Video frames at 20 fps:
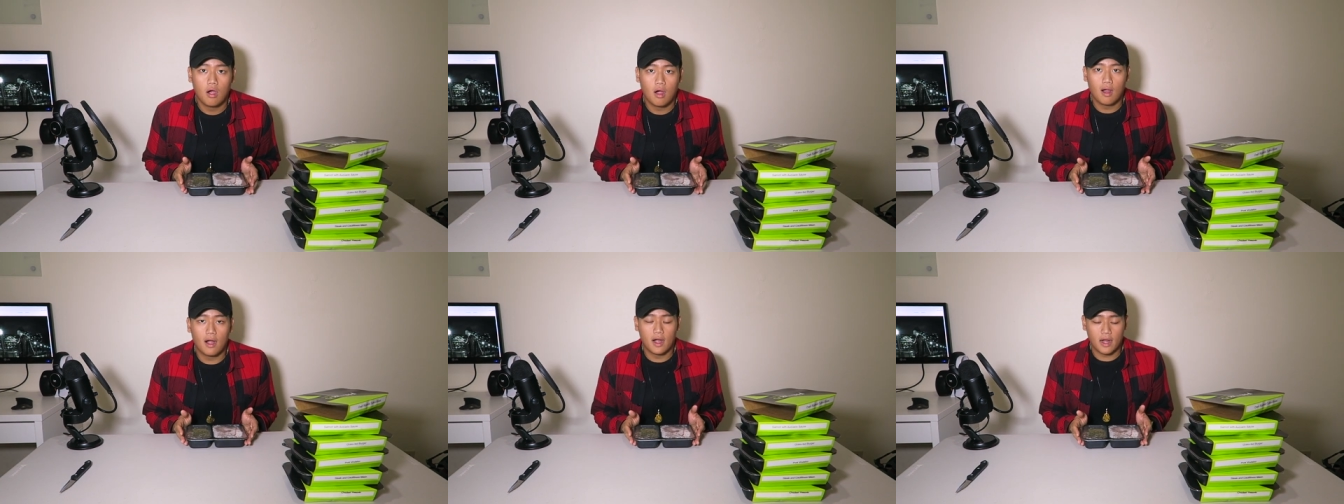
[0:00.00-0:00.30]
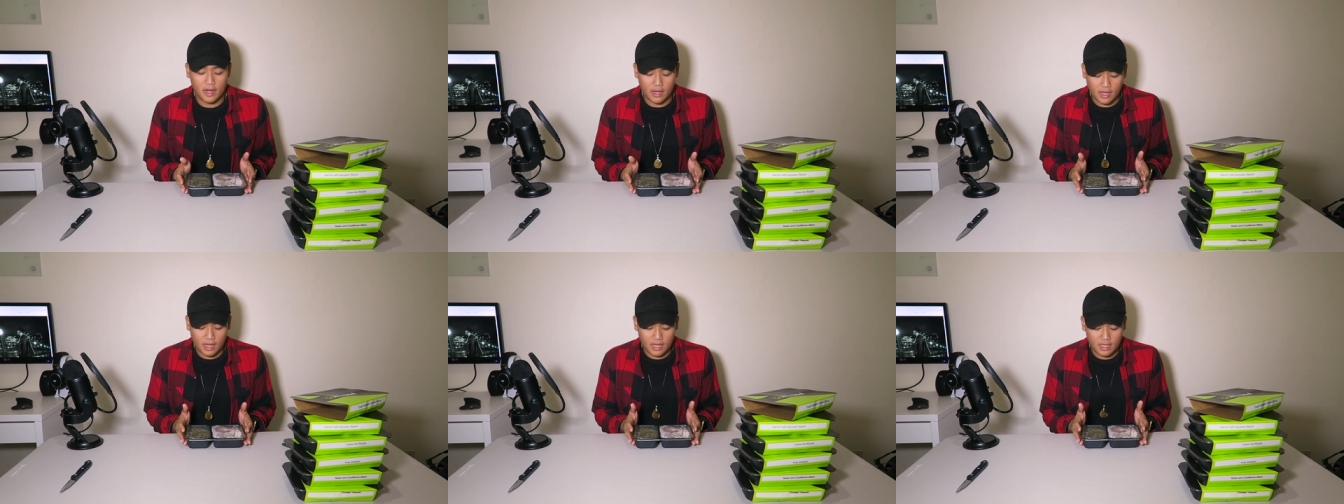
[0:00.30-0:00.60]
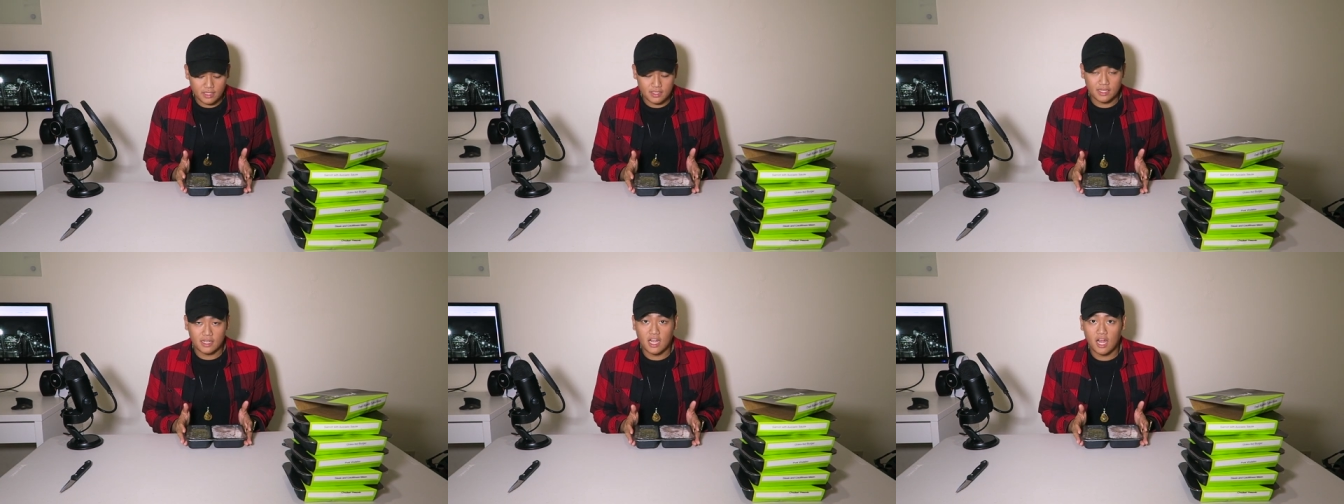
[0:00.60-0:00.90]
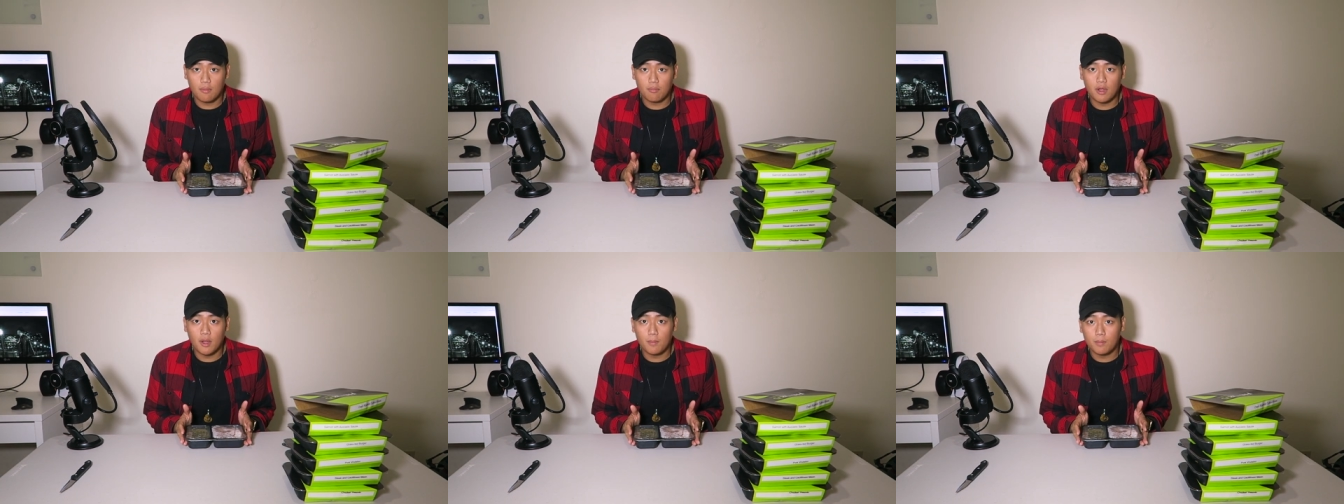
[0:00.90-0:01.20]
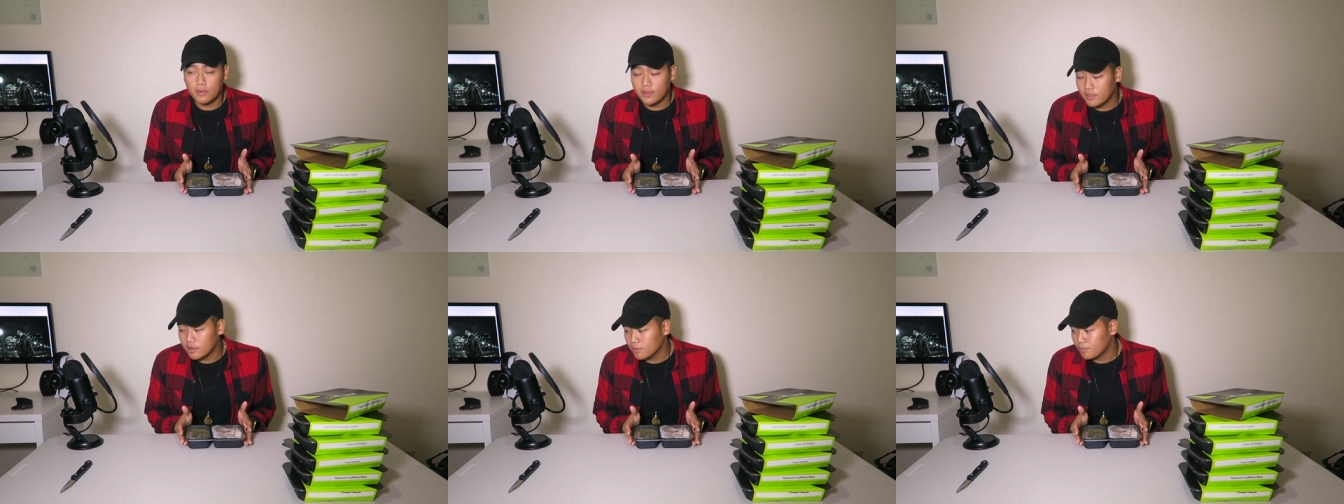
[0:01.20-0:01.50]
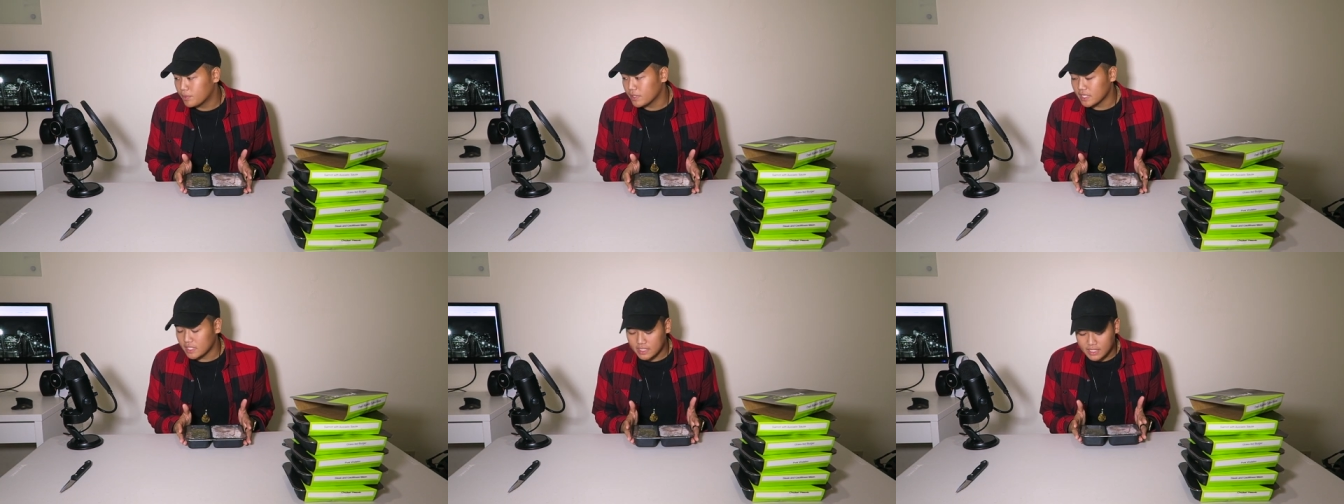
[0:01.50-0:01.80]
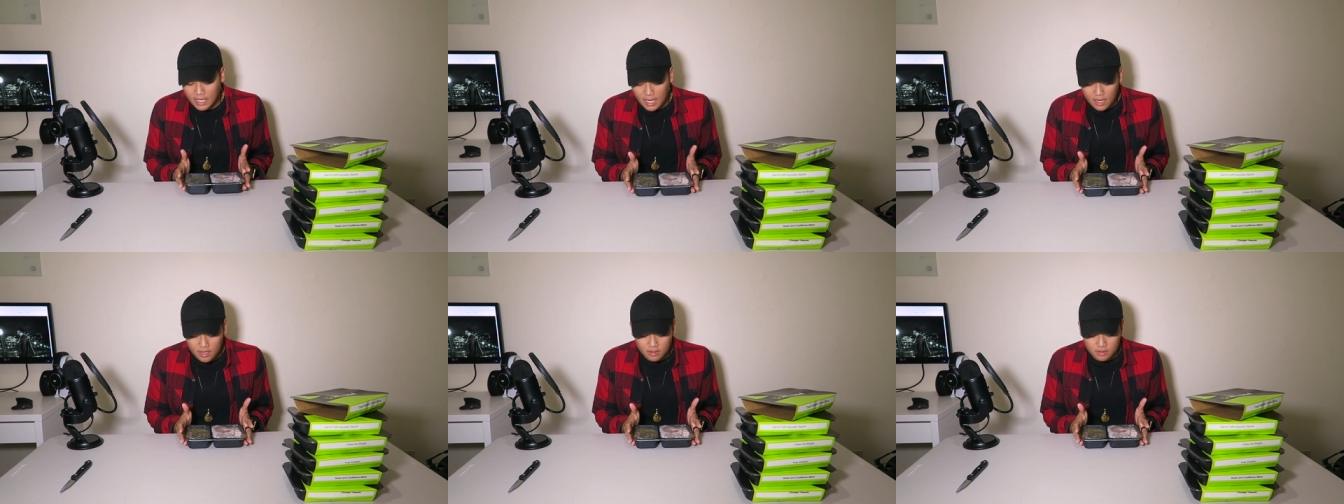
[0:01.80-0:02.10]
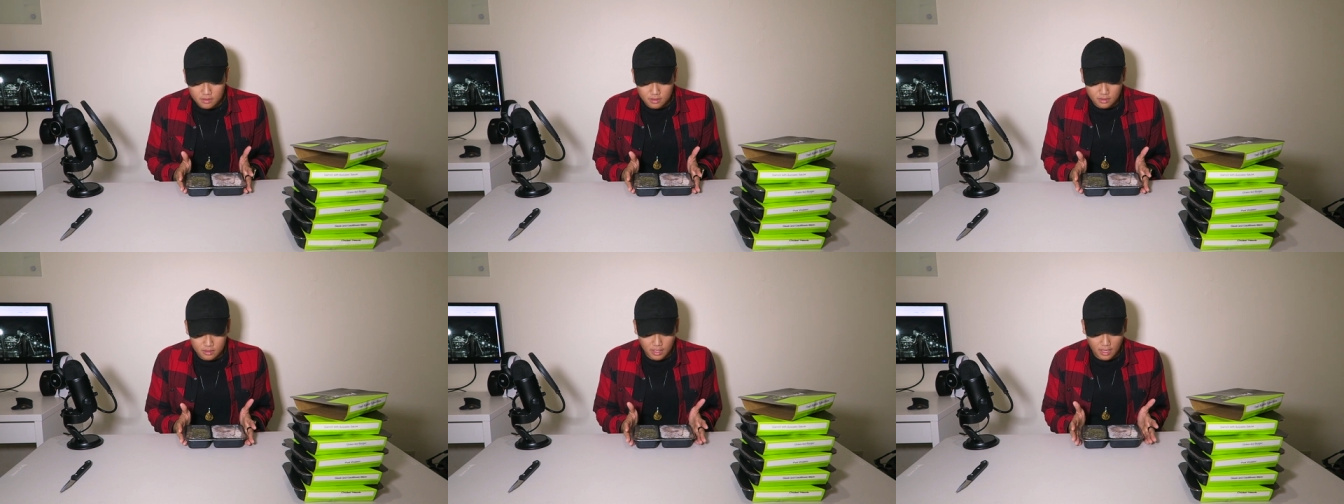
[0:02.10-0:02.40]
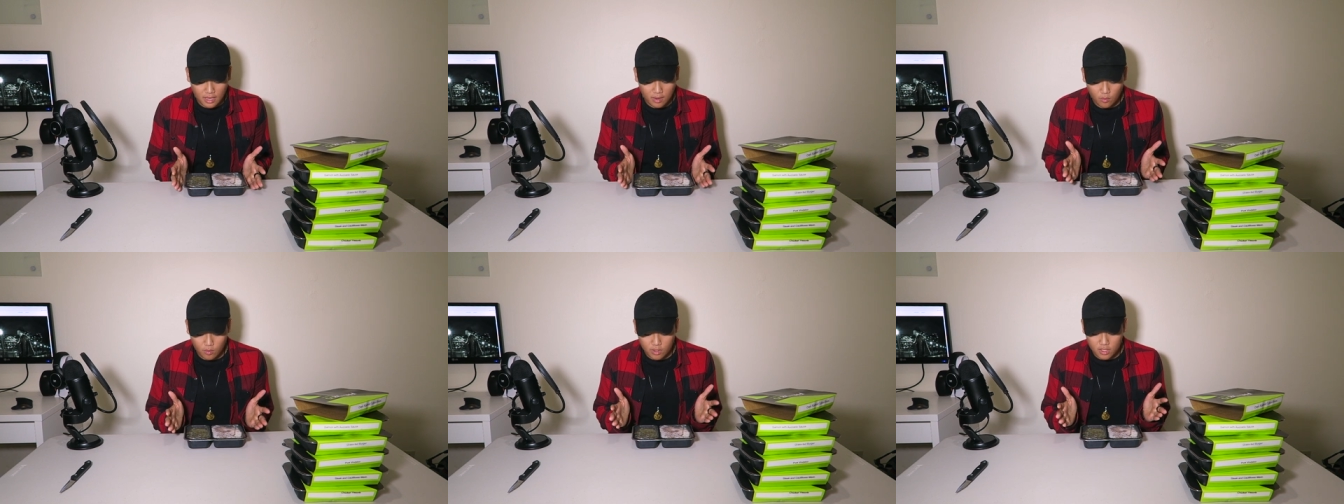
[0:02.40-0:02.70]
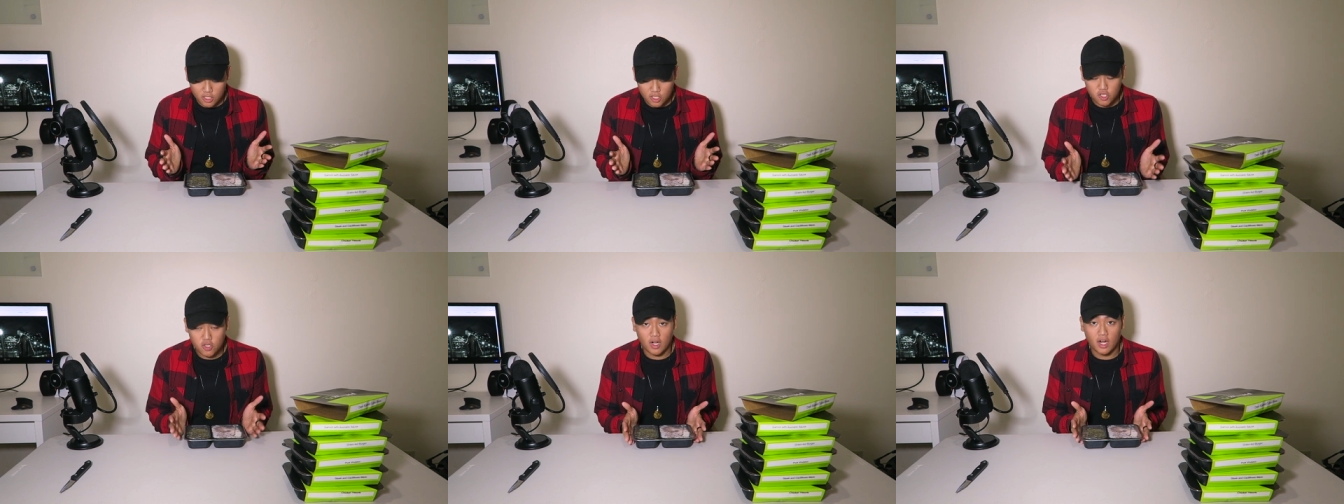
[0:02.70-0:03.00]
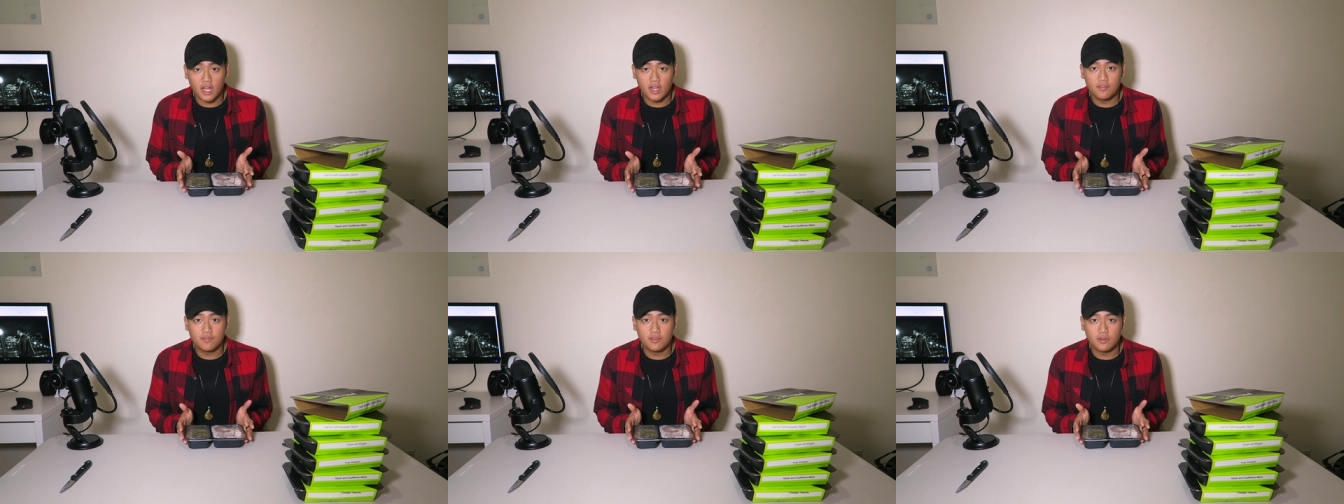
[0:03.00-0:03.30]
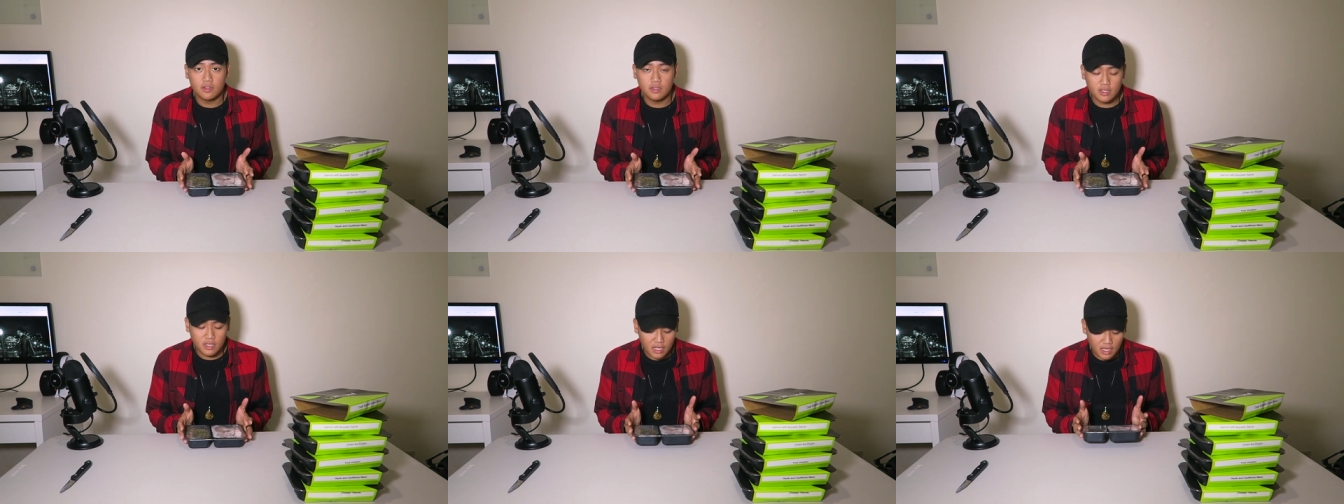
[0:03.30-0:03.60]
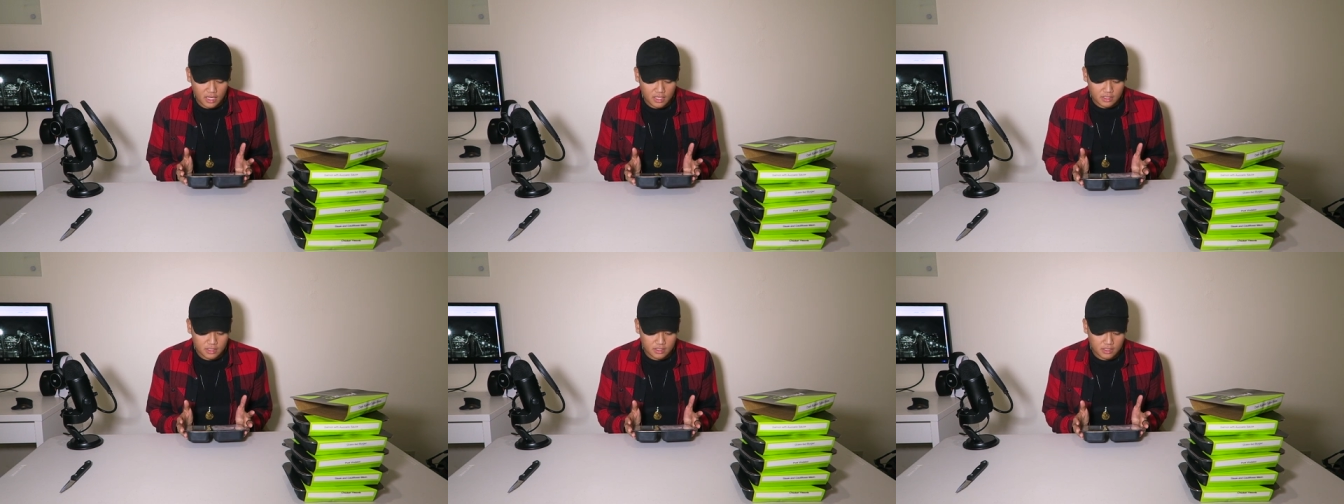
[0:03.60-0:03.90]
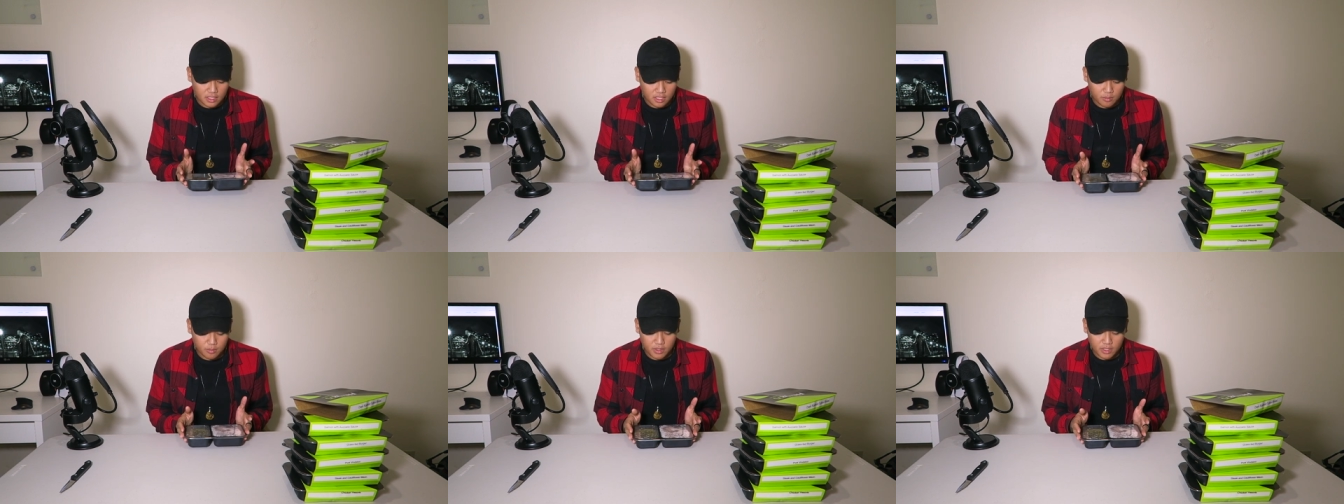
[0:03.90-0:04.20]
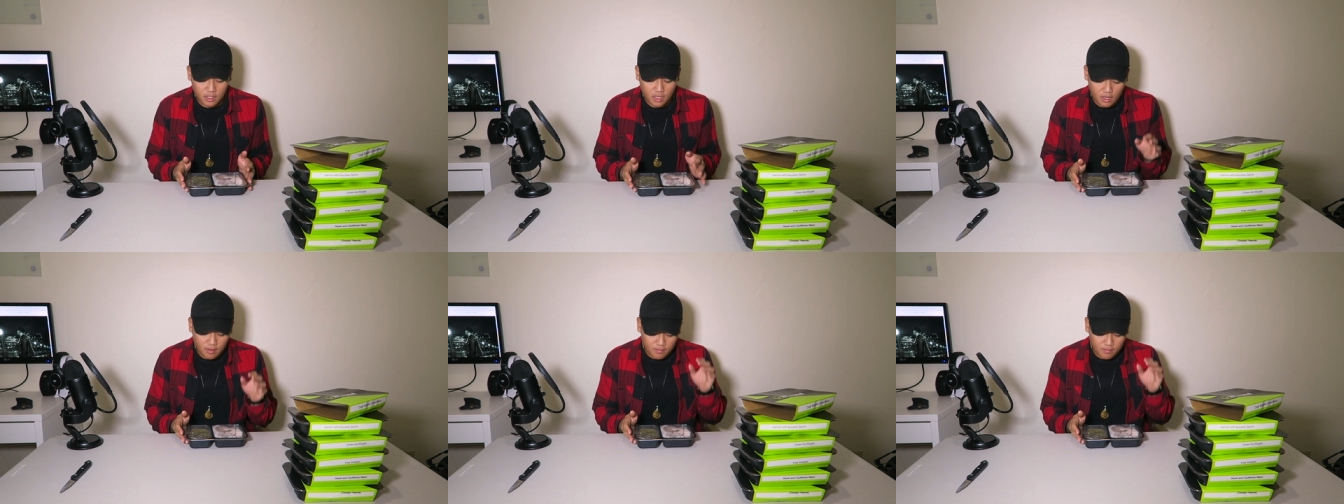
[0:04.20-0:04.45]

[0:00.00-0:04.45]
Alright guys, I got my meal picked out that I want to try for you guys. It's going to be the